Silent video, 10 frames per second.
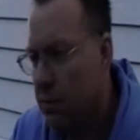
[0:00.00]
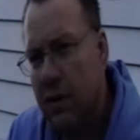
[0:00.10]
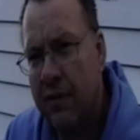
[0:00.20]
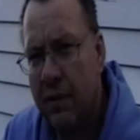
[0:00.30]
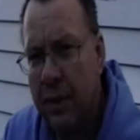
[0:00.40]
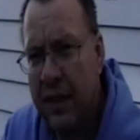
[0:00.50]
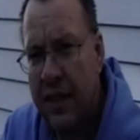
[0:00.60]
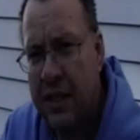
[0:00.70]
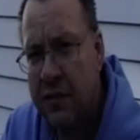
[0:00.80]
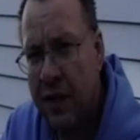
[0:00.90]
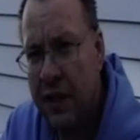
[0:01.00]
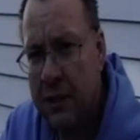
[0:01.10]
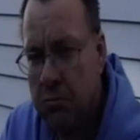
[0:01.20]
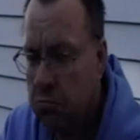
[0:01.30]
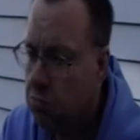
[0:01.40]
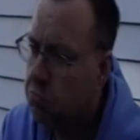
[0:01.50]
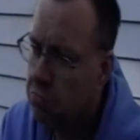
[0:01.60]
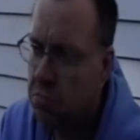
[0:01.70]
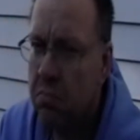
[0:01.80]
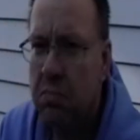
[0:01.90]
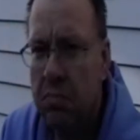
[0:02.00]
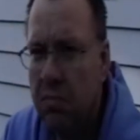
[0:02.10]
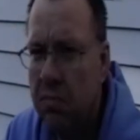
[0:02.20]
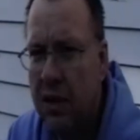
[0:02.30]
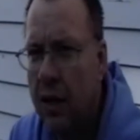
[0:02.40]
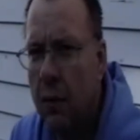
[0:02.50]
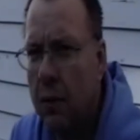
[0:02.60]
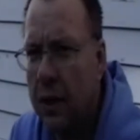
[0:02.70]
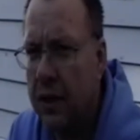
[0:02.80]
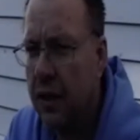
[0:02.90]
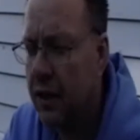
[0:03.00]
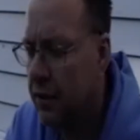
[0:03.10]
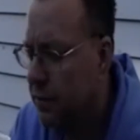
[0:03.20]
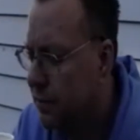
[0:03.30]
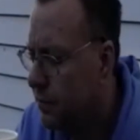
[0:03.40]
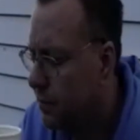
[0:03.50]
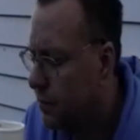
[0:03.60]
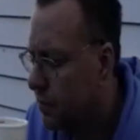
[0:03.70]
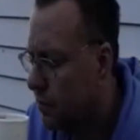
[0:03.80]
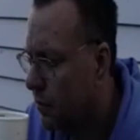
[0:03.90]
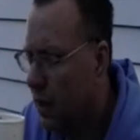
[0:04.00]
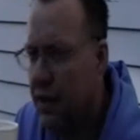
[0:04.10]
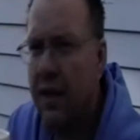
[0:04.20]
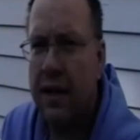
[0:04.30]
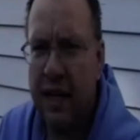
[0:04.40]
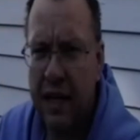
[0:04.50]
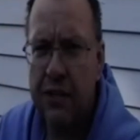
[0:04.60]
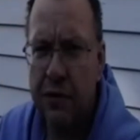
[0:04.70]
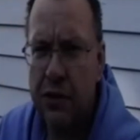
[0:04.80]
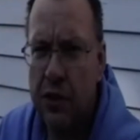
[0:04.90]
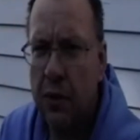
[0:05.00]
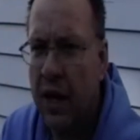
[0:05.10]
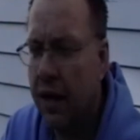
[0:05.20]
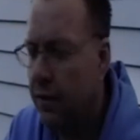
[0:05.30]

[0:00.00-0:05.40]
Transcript: But if the meat tastes fine, then I won't write the letter. And then Kingsford's okay.